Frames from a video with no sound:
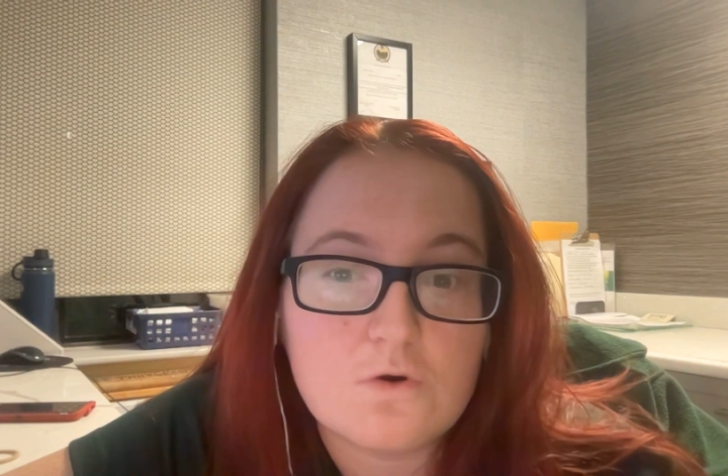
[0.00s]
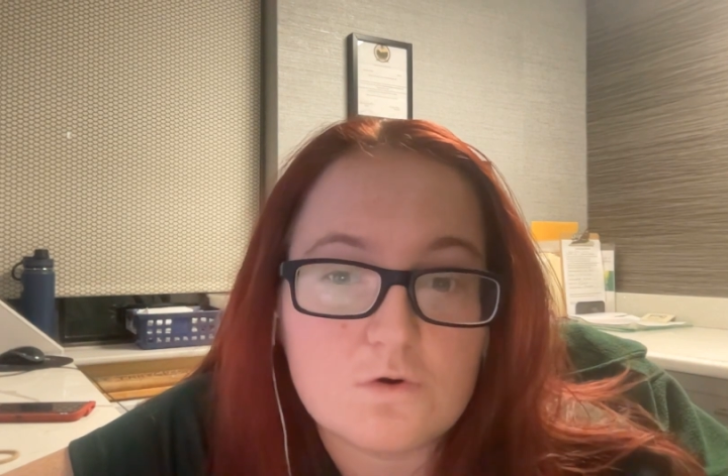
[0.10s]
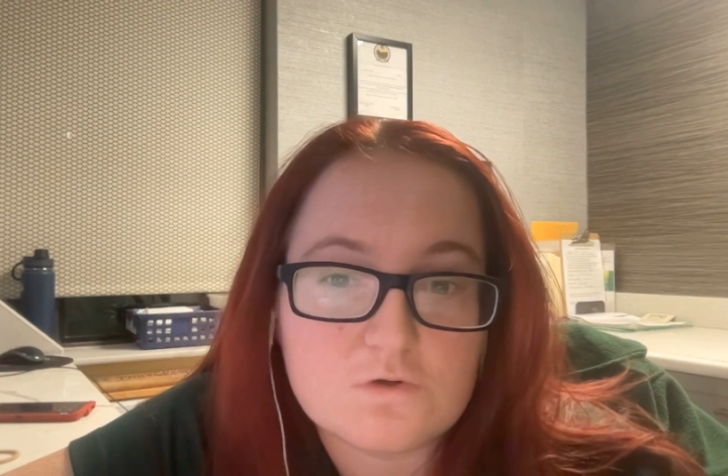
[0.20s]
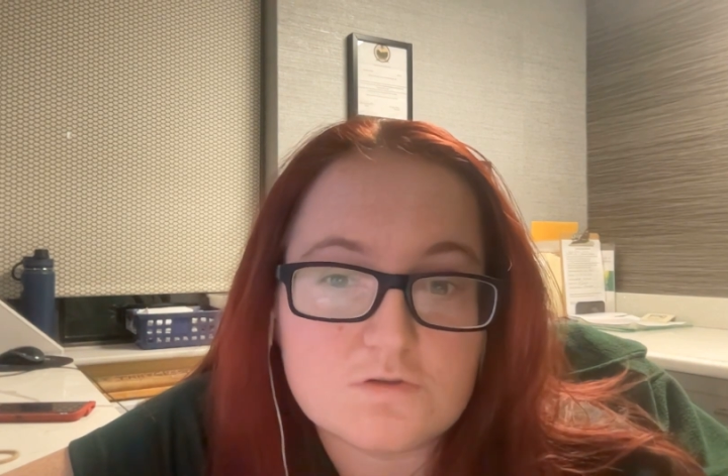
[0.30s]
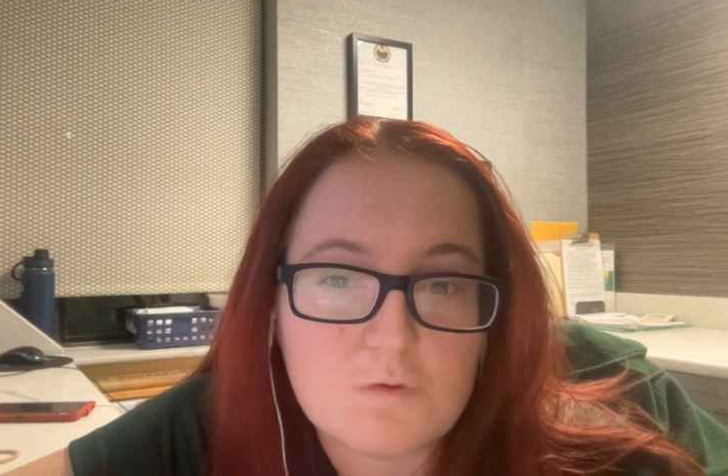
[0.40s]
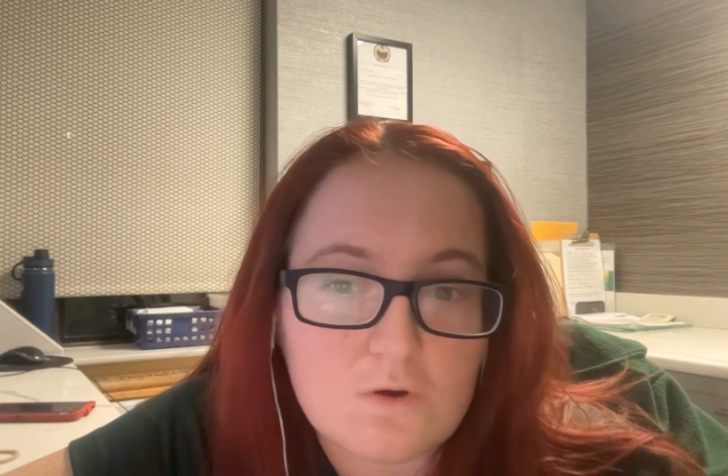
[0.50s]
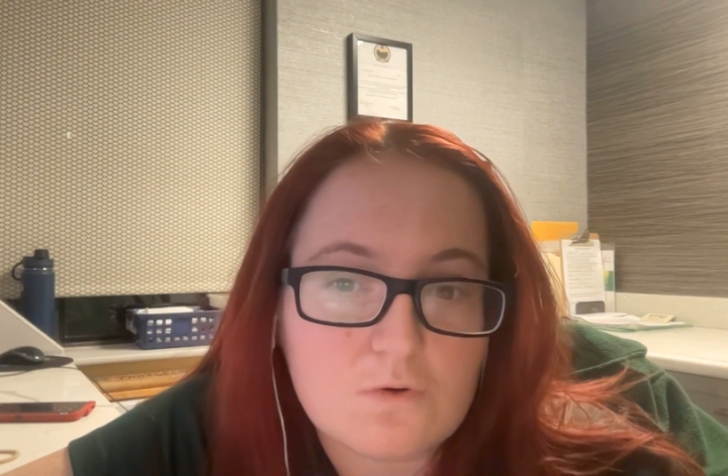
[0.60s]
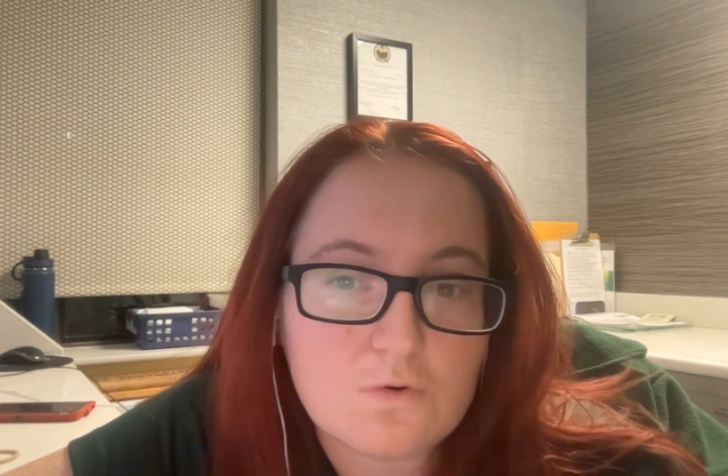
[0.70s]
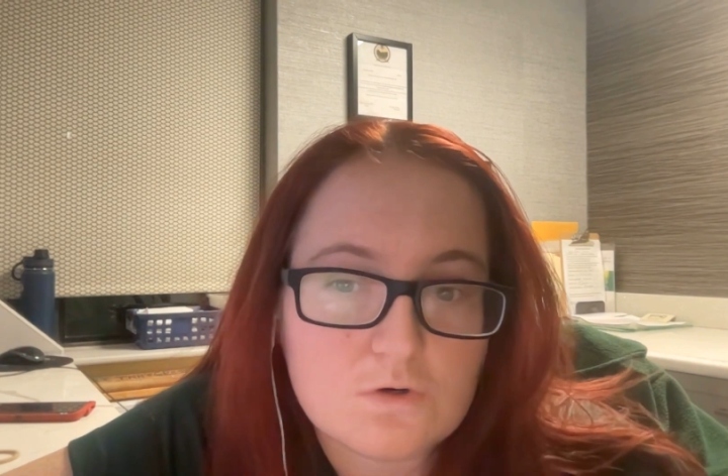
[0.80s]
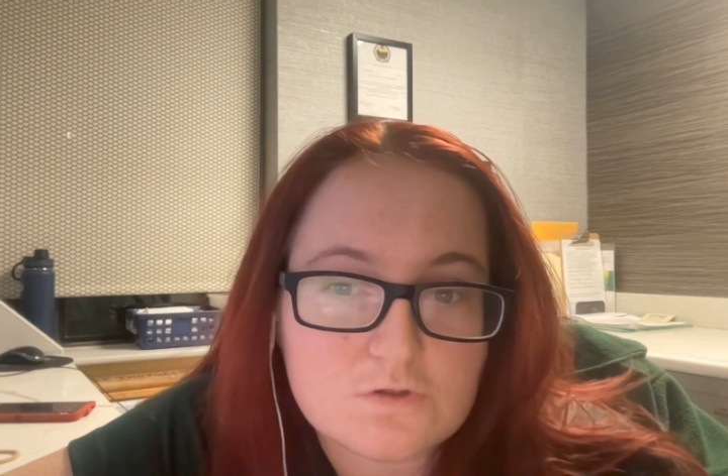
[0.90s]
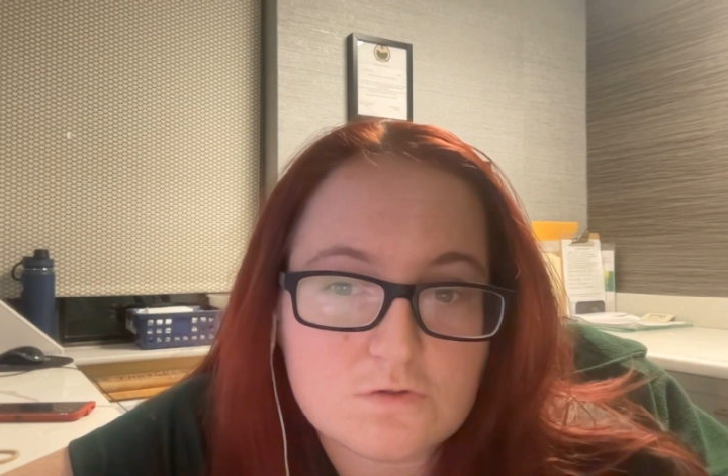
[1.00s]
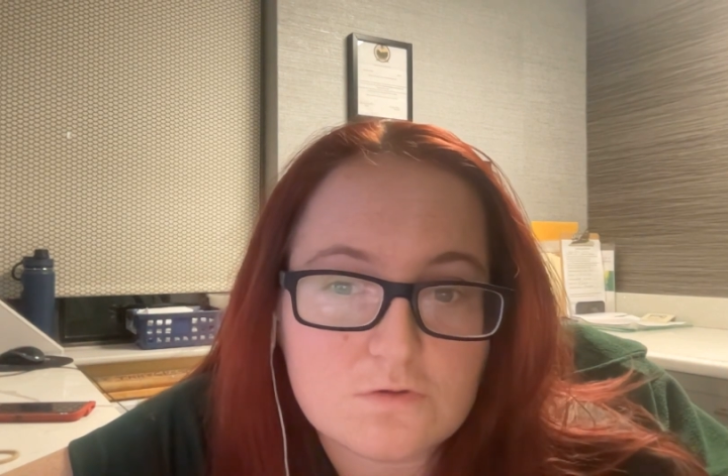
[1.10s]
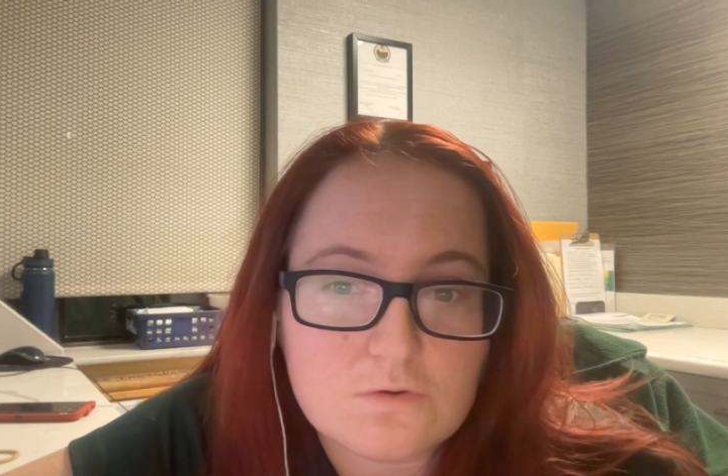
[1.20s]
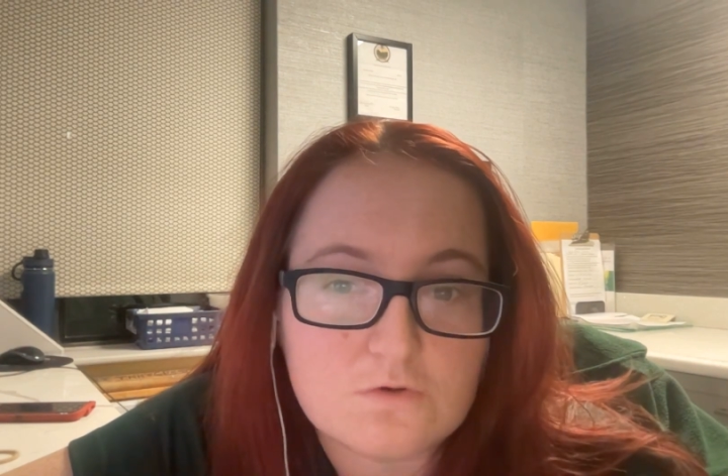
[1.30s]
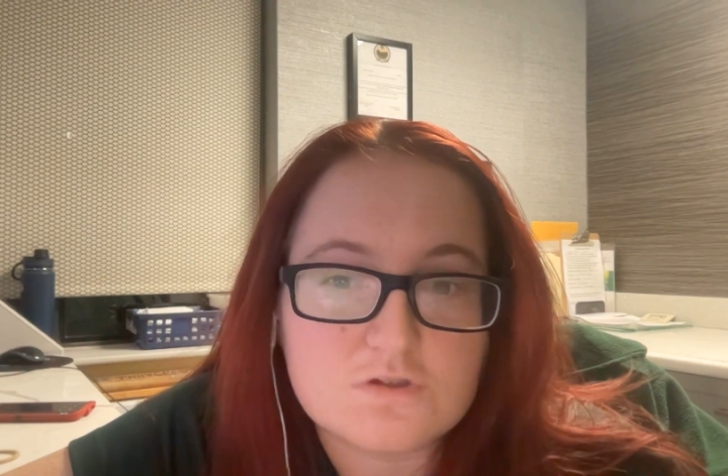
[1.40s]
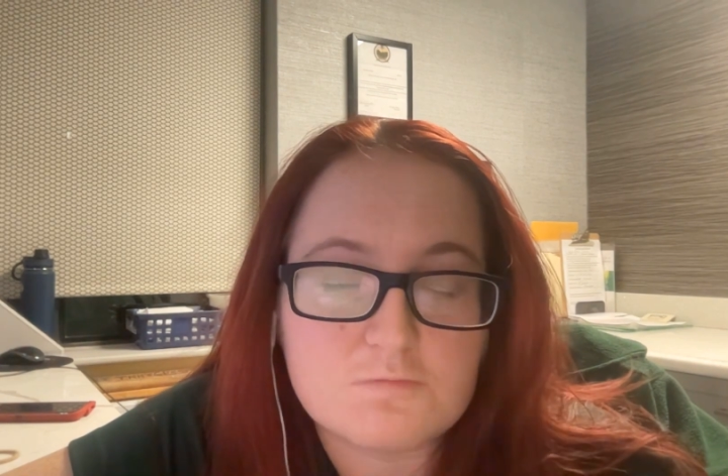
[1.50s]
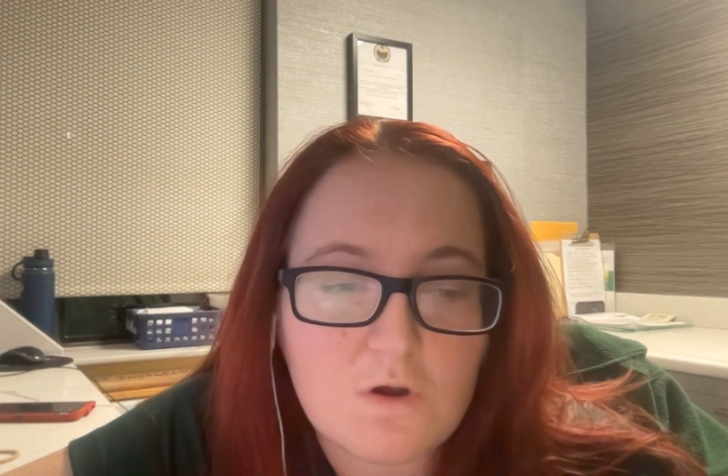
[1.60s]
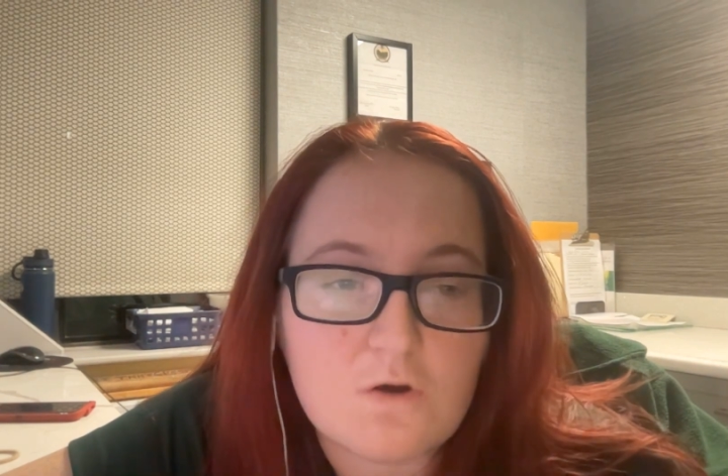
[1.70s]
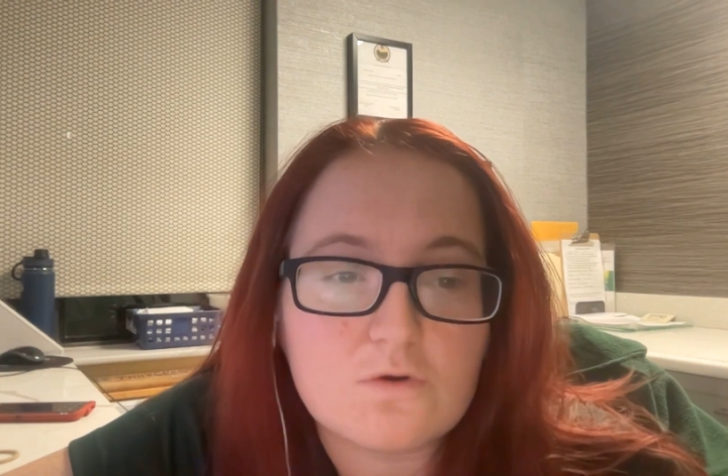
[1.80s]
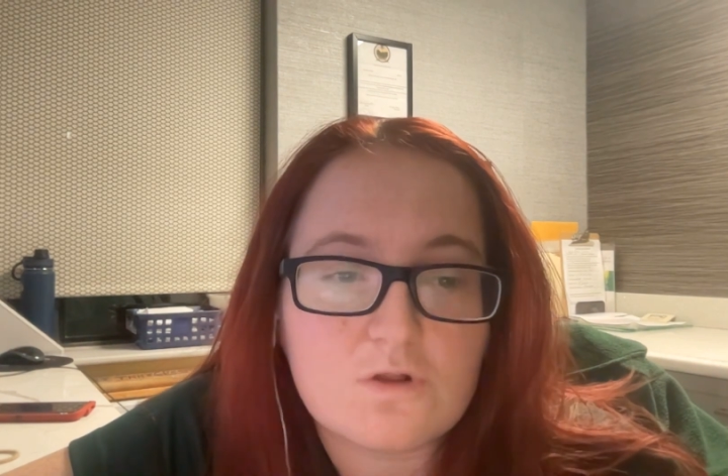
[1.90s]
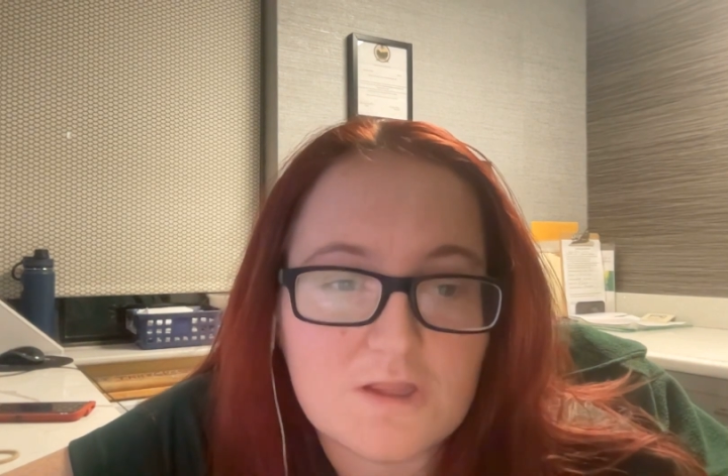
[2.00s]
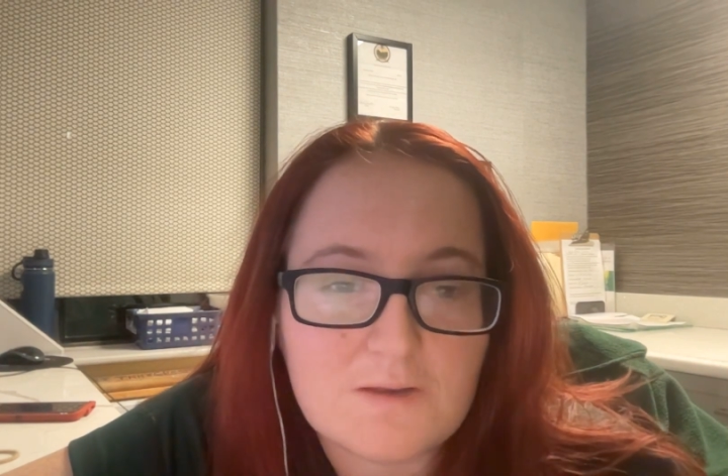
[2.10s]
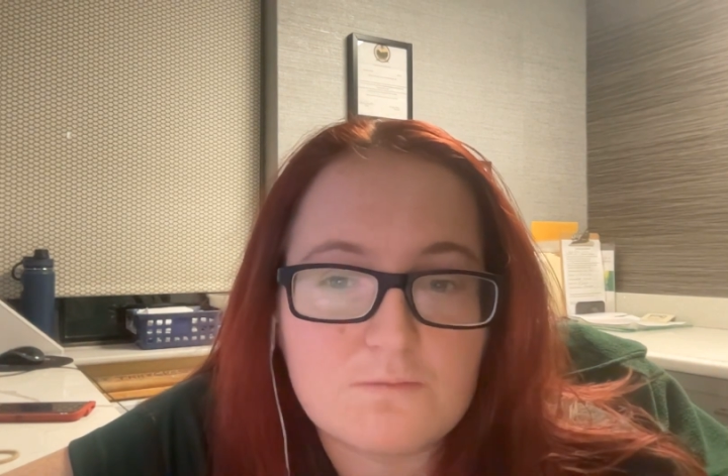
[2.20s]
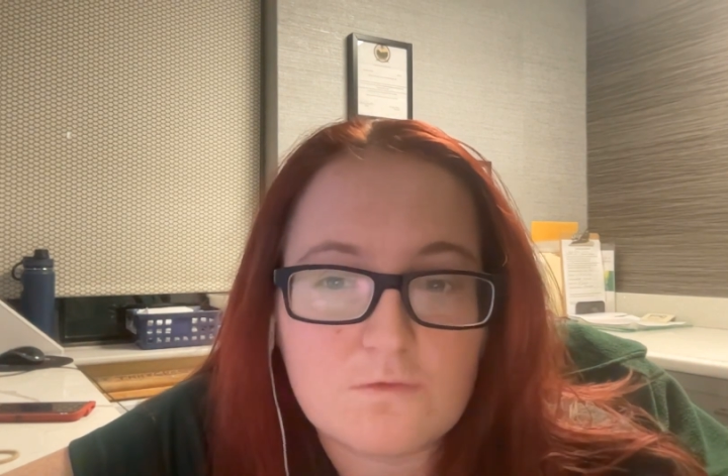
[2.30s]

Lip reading: or small claim